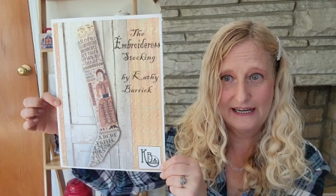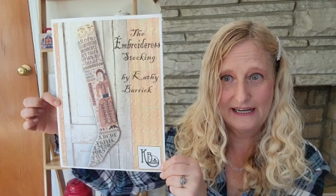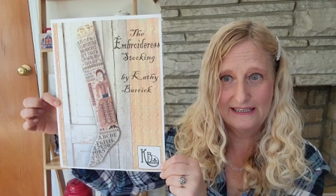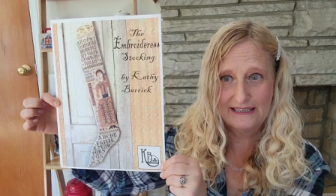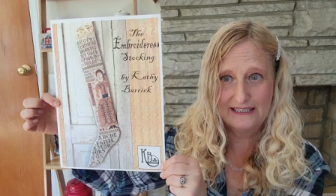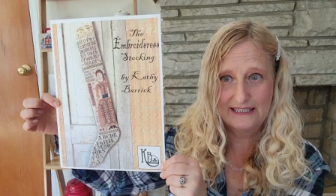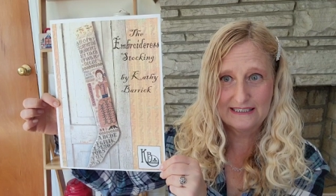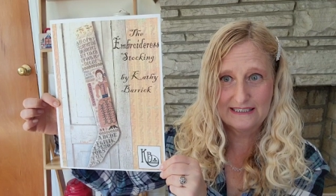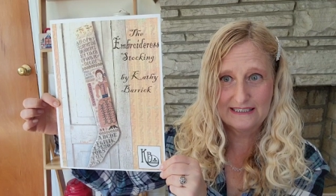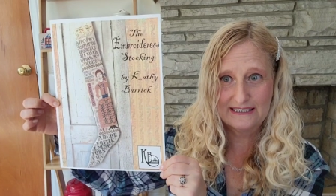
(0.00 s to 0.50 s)

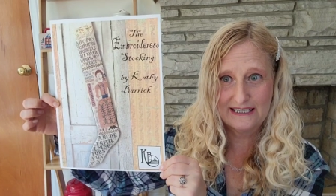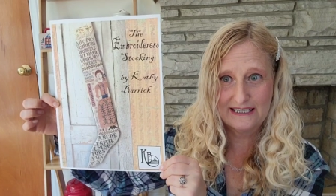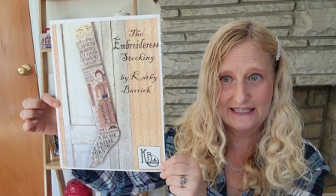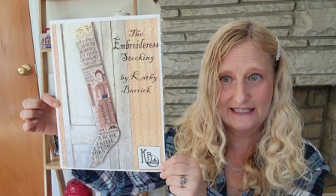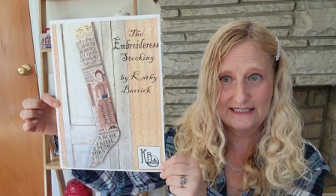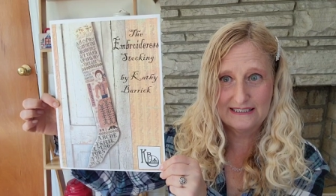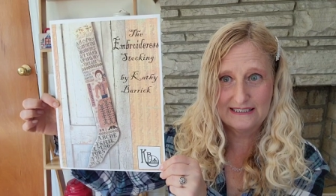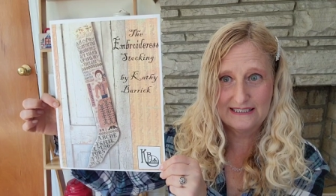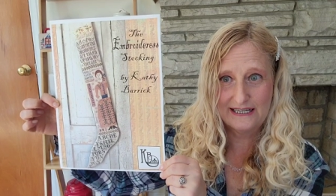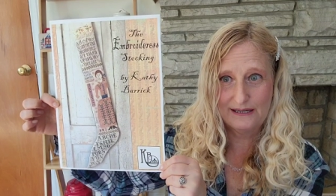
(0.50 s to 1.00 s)
and this
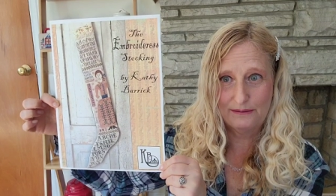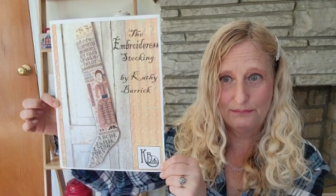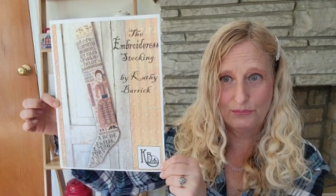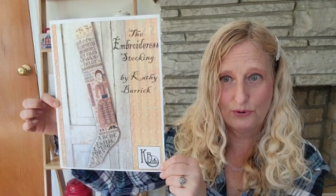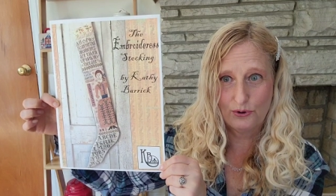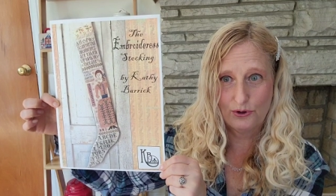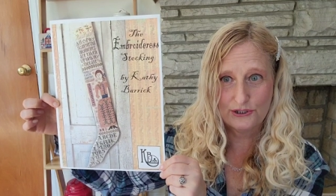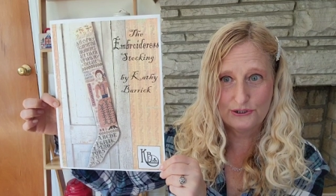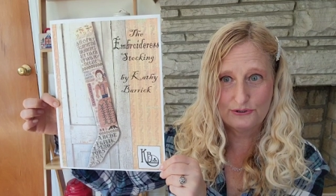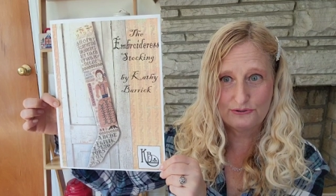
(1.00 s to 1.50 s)
is the
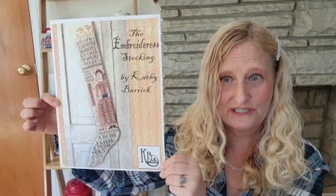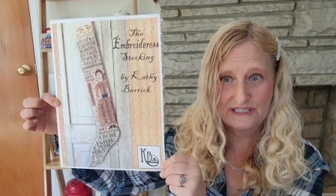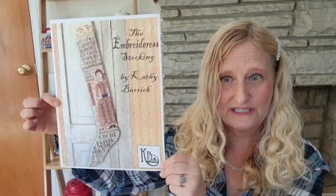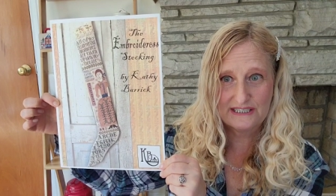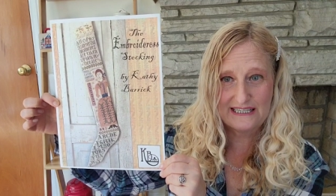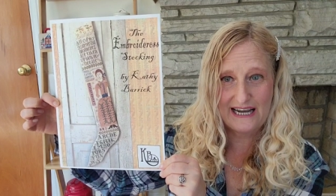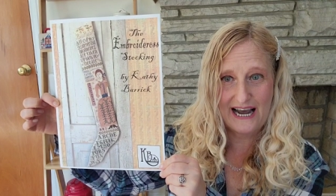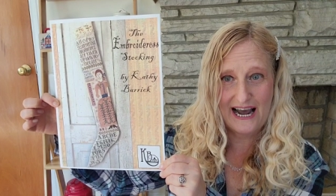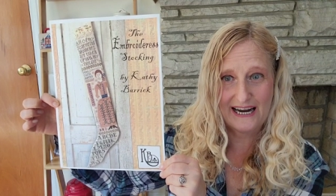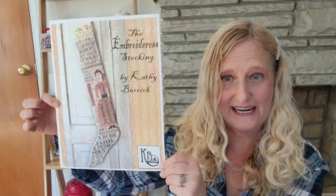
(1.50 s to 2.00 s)
Embroidered
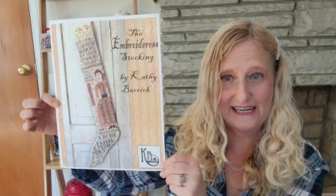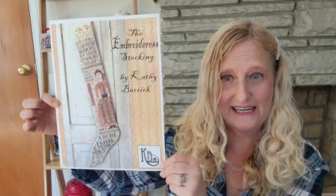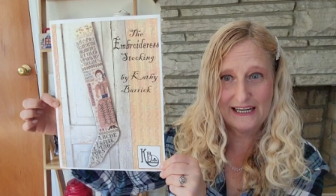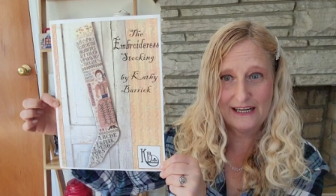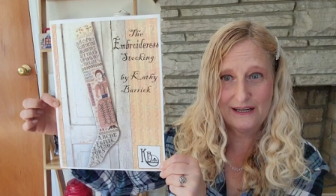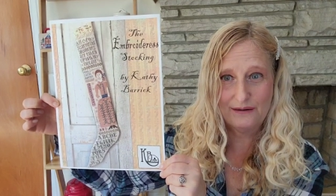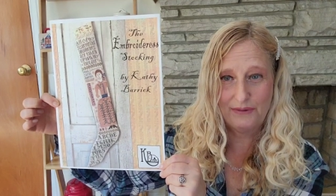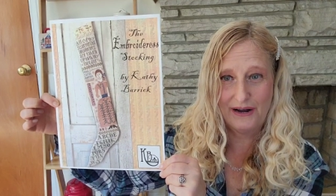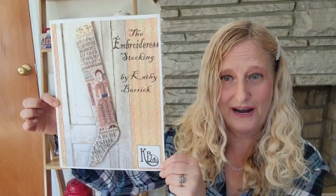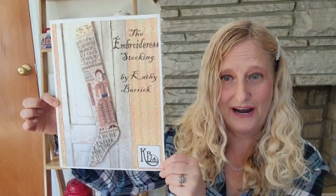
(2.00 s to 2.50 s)

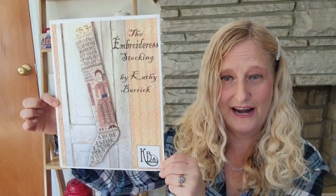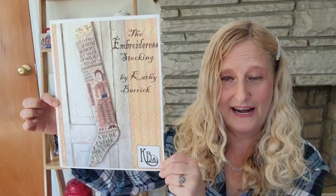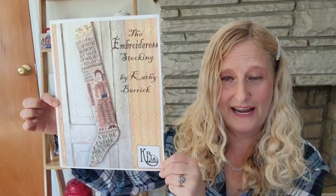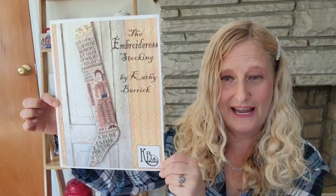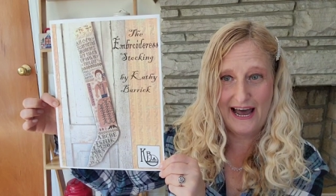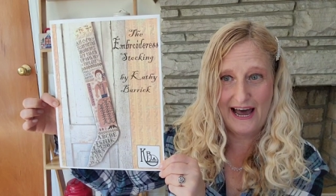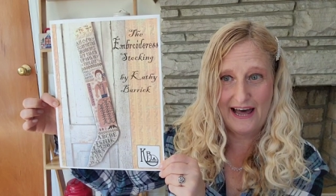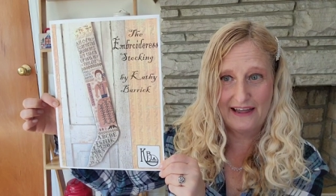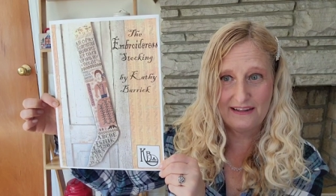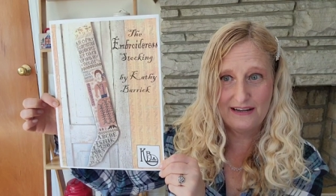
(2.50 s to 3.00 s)
stocking by
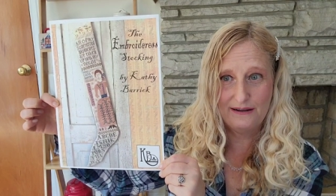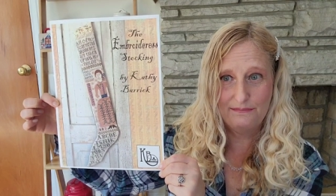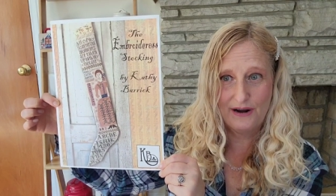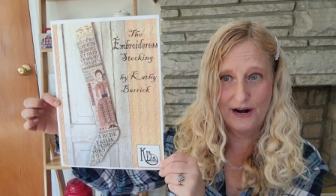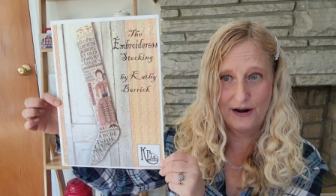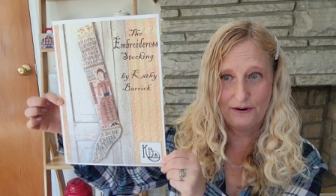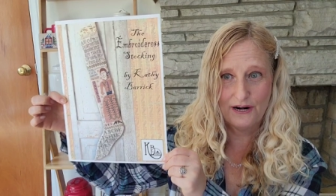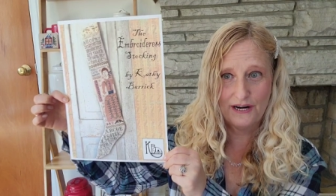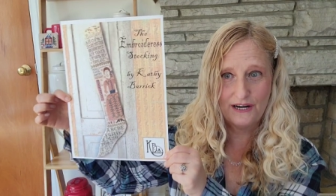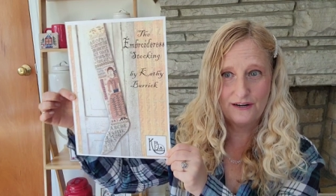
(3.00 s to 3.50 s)
Kathy
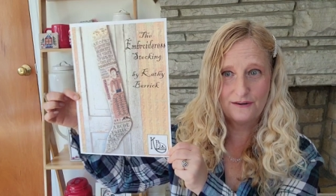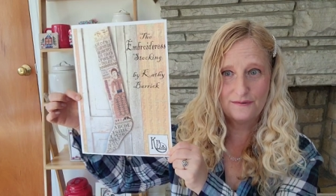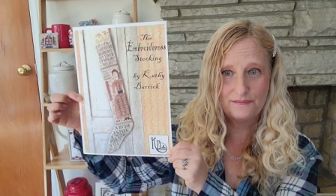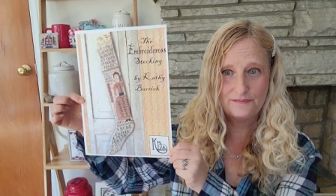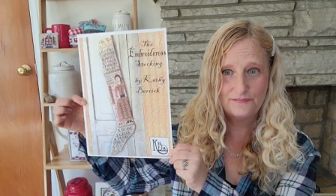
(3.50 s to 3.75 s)
Berrick,